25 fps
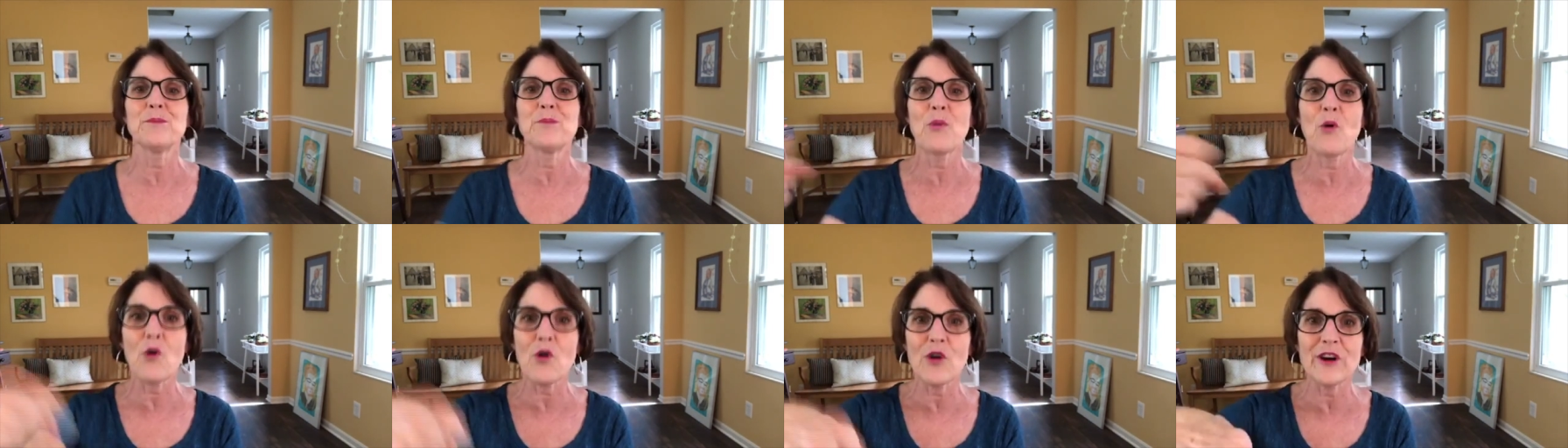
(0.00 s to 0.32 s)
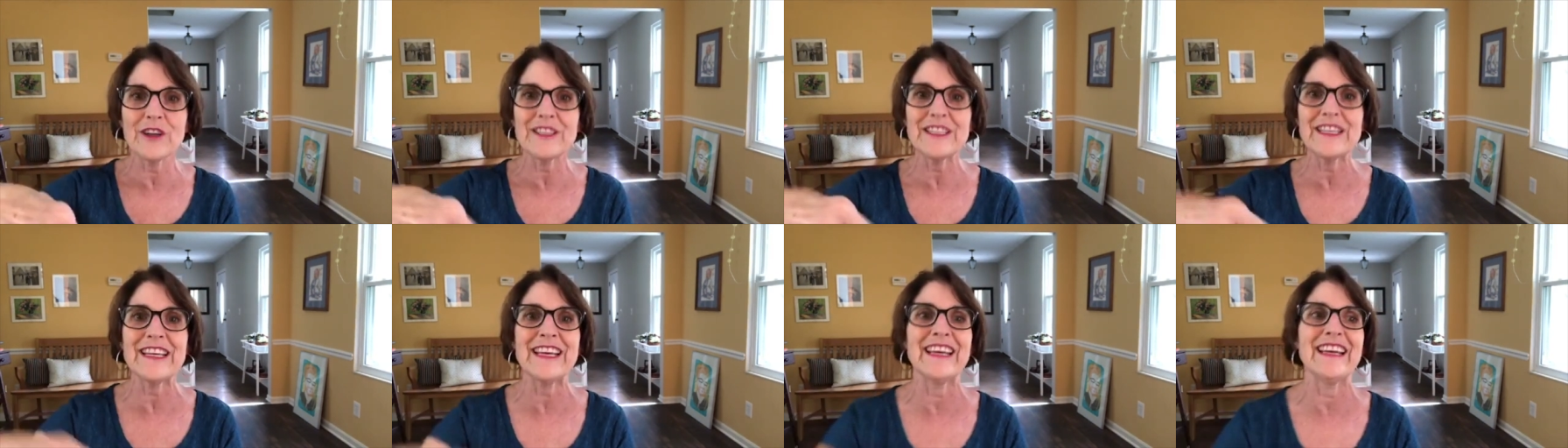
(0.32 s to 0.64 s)
pour
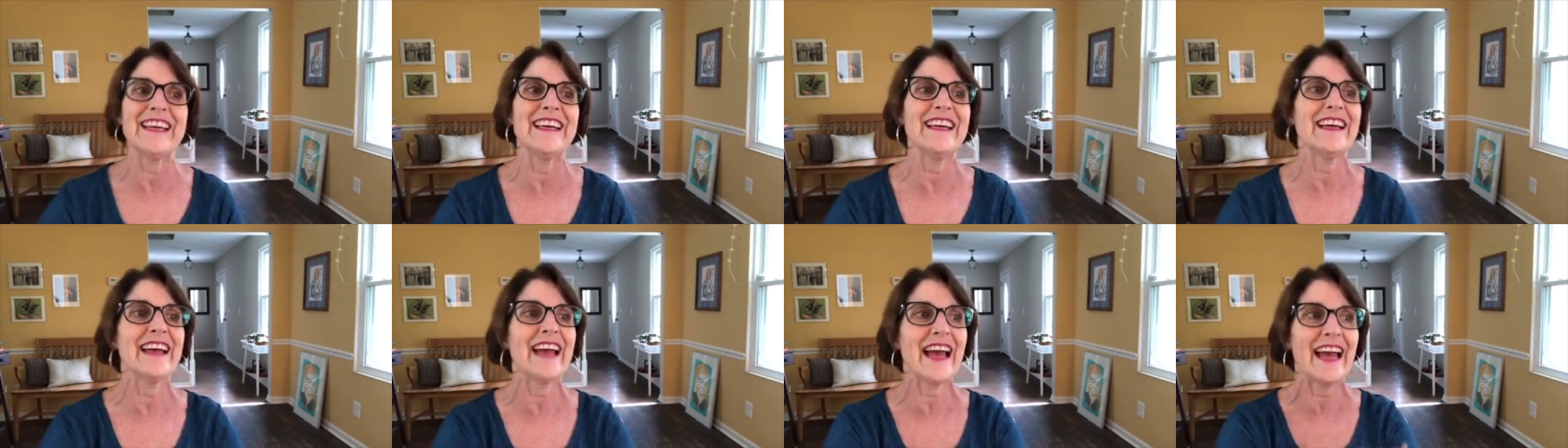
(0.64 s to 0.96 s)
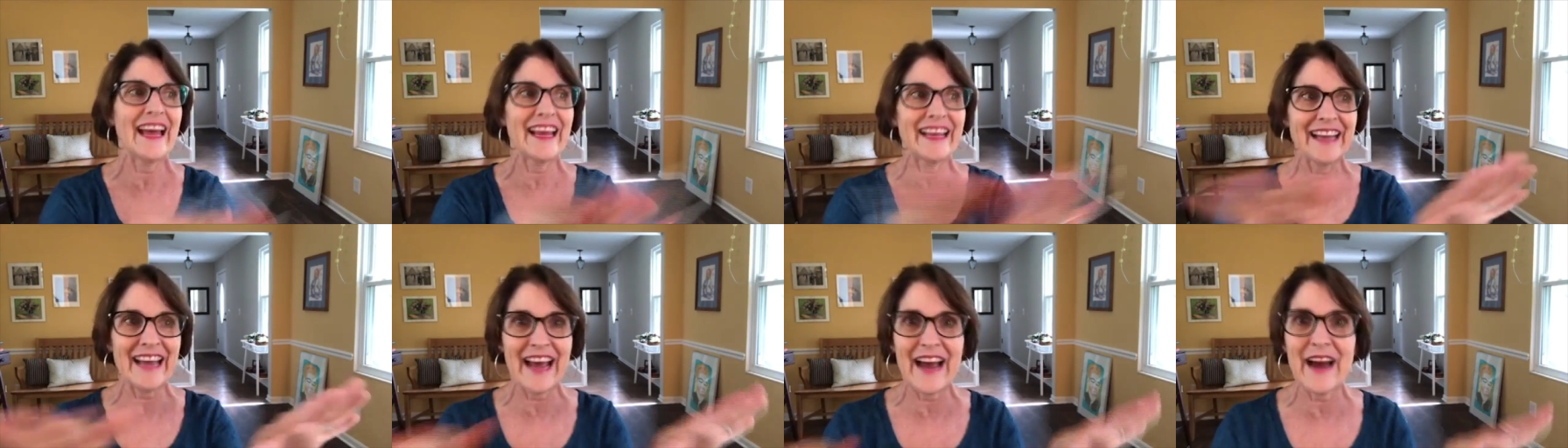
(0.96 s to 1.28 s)
tea,
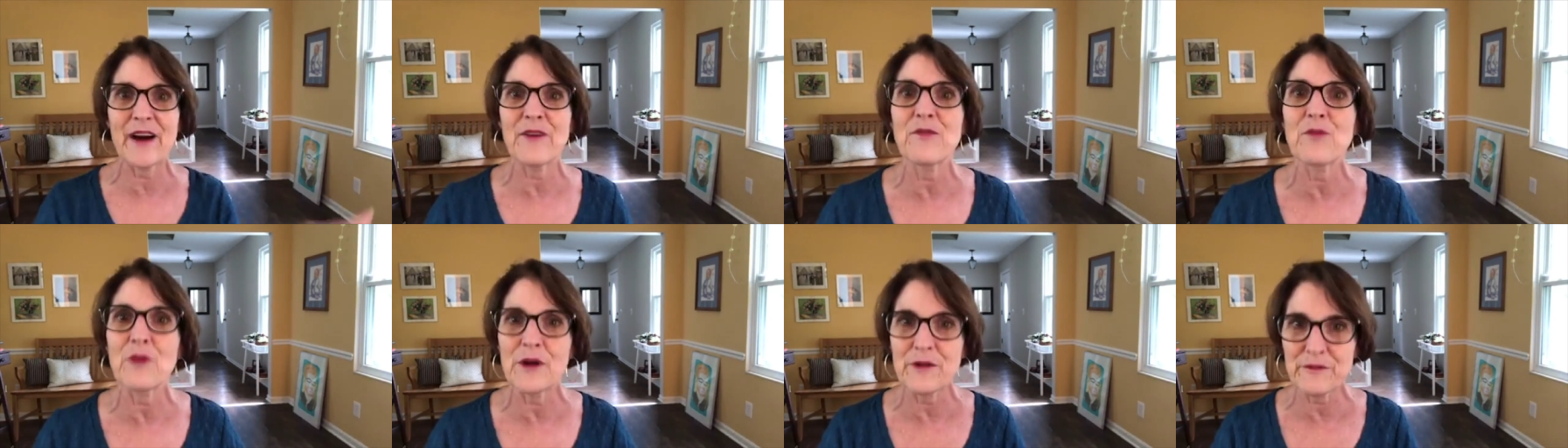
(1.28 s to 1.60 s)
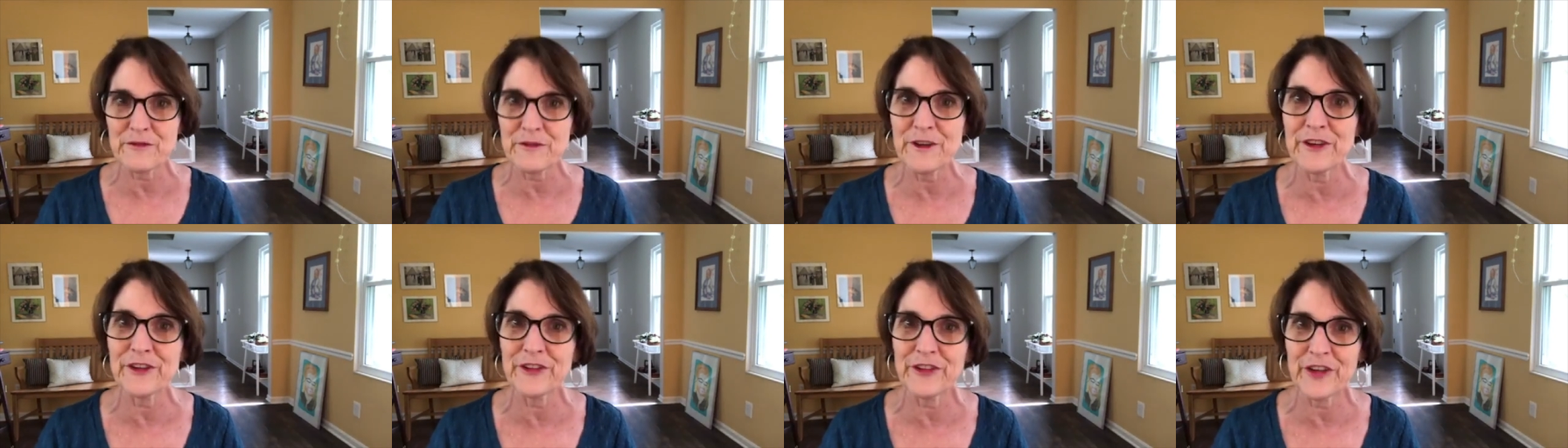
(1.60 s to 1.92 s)
and have what
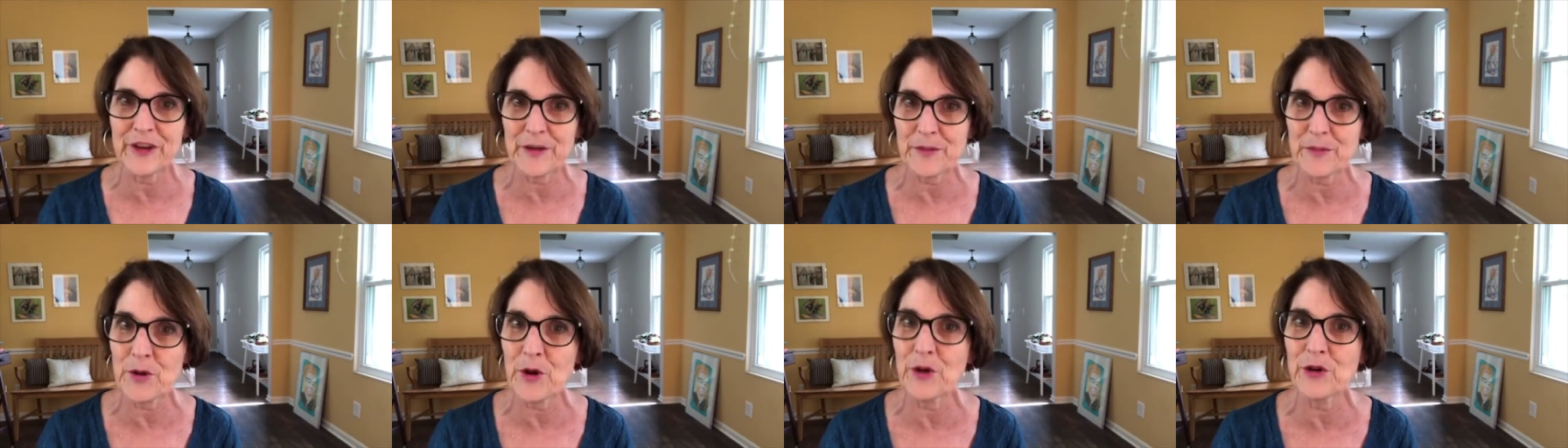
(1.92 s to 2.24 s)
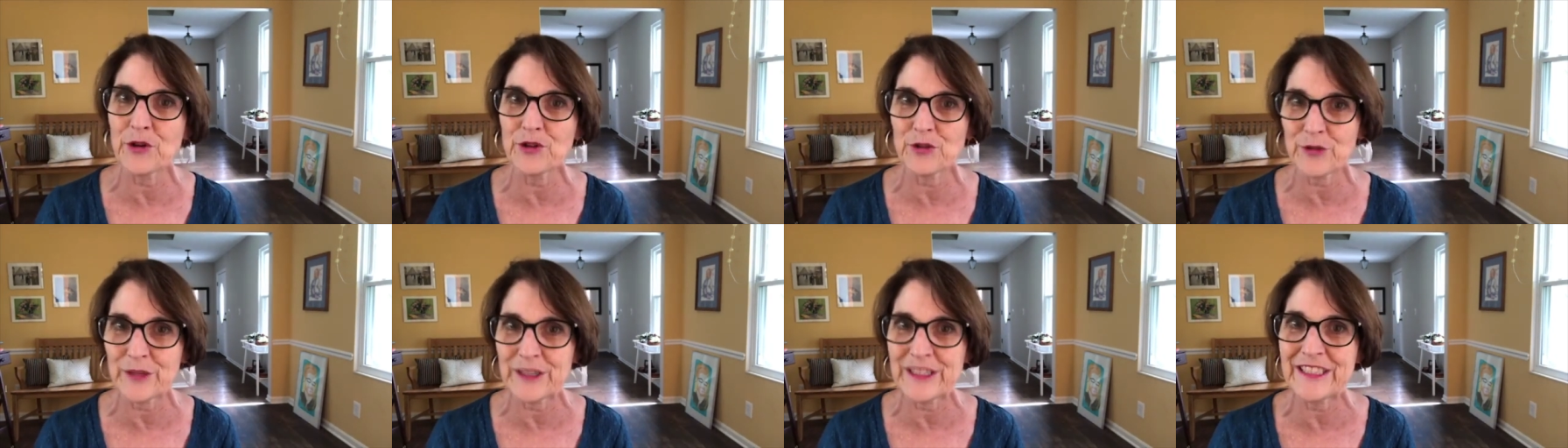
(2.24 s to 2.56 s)
feels like
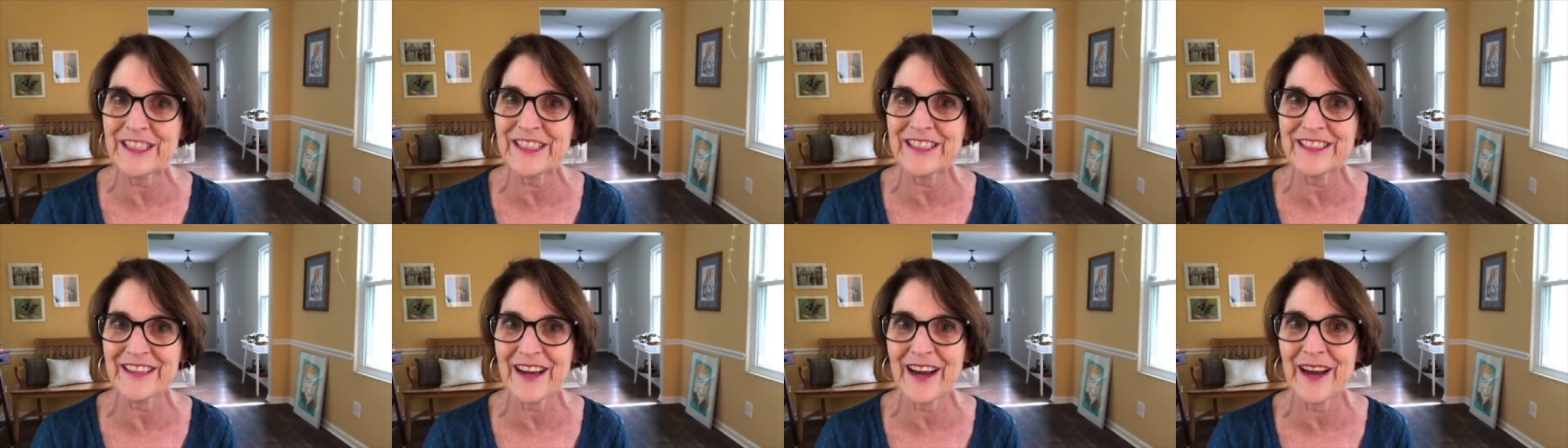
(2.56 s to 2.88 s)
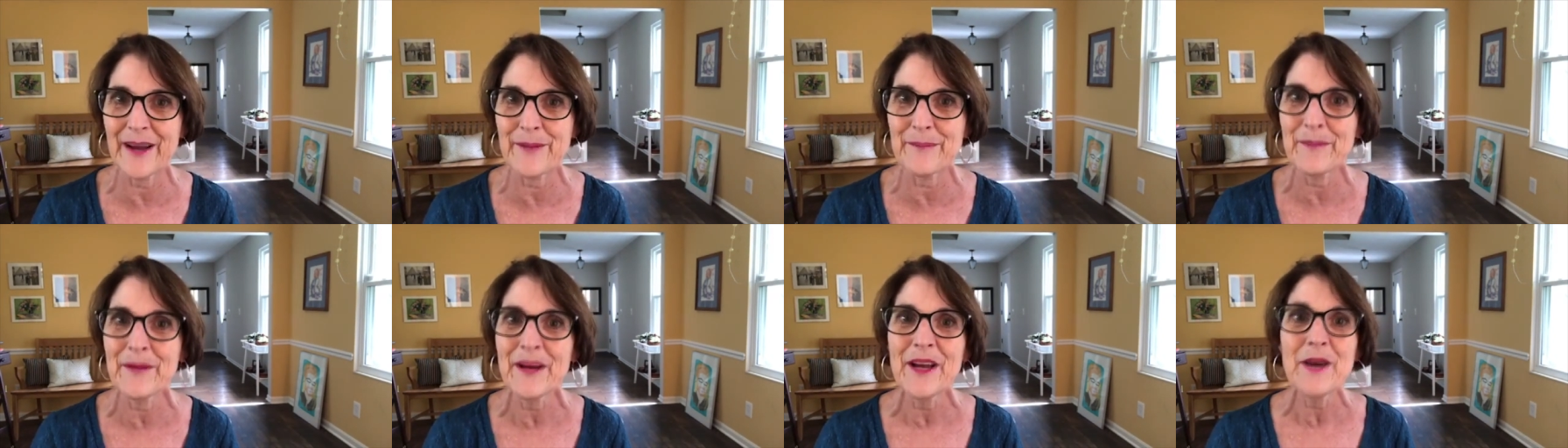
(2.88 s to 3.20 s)
poetry tea
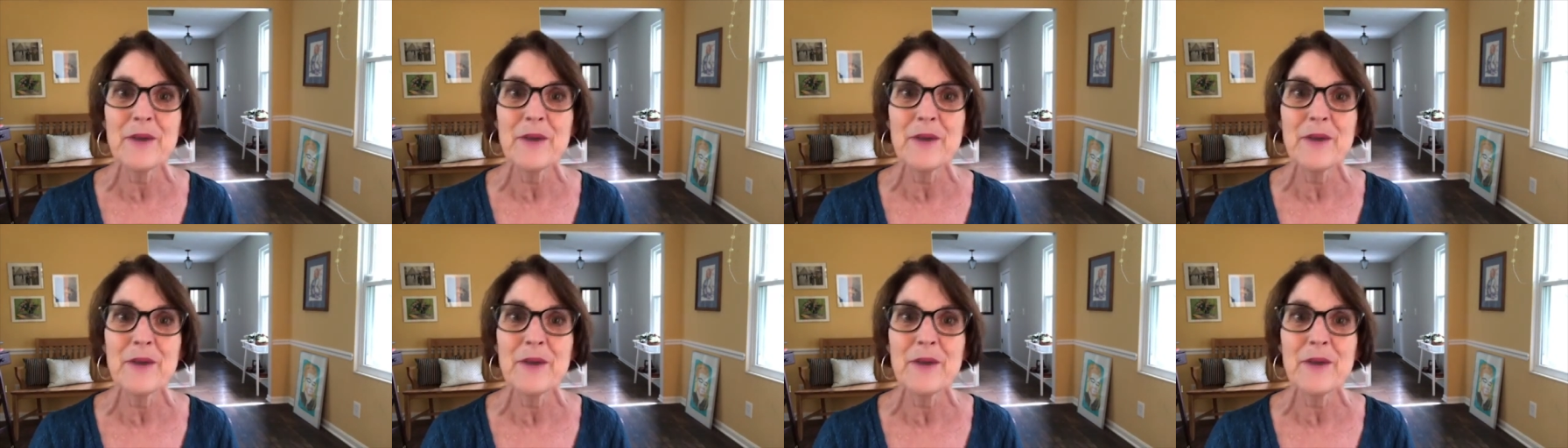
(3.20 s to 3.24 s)
time,